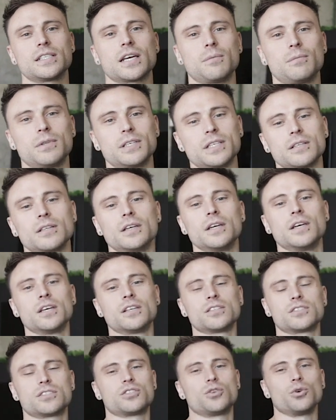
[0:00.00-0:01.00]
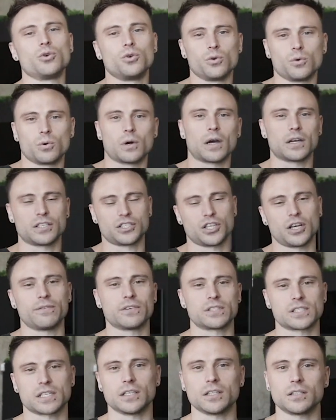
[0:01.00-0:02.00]
tumbling to
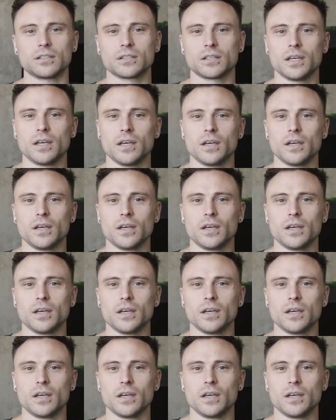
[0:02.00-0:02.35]
achieve a skill.